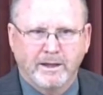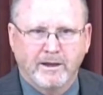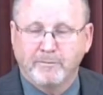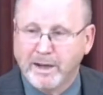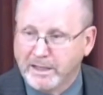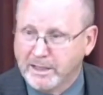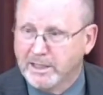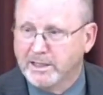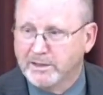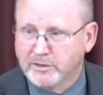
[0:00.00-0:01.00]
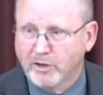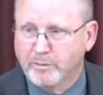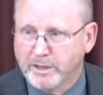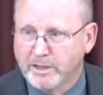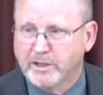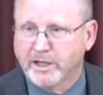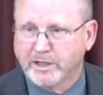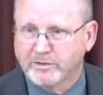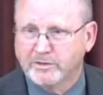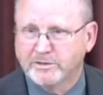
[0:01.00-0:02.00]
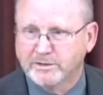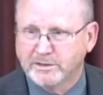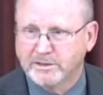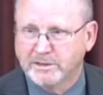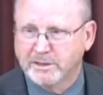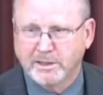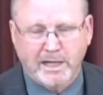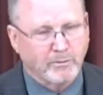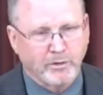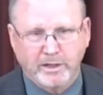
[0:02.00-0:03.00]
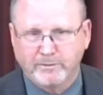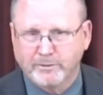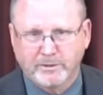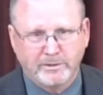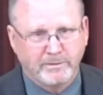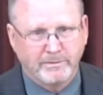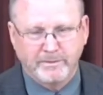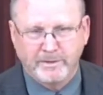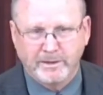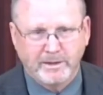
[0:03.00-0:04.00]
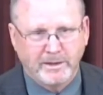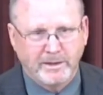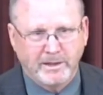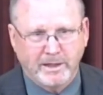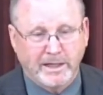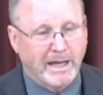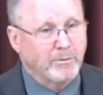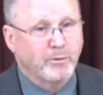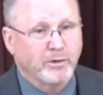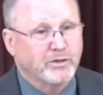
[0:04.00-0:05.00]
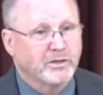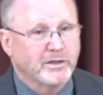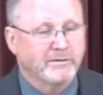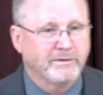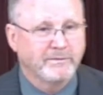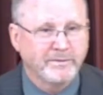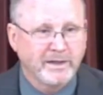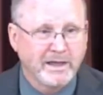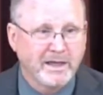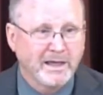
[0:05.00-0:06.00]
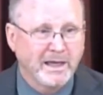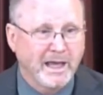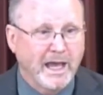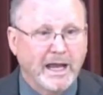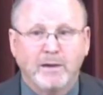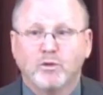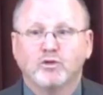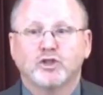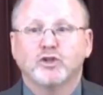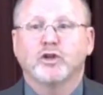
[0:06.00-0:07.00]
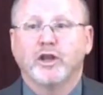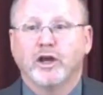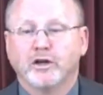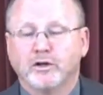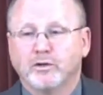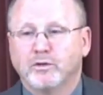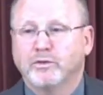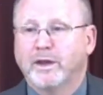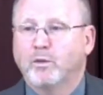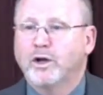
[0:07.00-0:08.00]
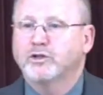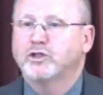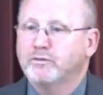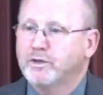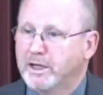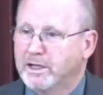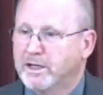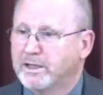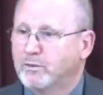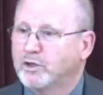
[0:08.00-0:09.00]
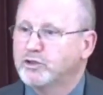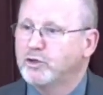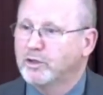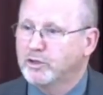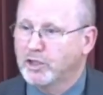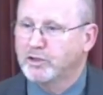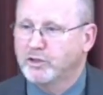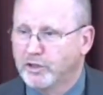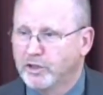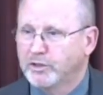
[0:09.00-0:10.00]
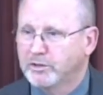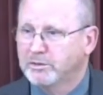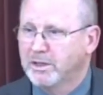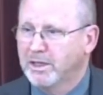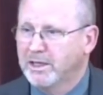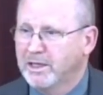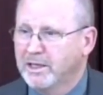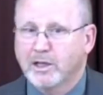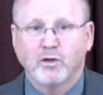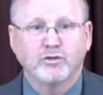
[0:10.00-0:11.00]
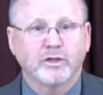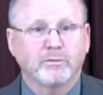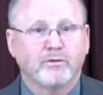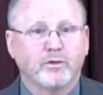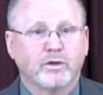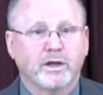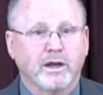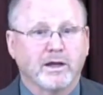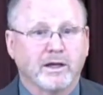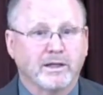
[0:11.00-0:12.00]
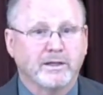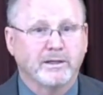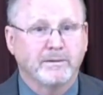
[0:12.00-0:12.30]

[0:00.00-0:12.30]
of my needs on many occasions. And I'm grateful. And I'm appreciative. And I want you to know that what you've done and what you continue to do goes up before God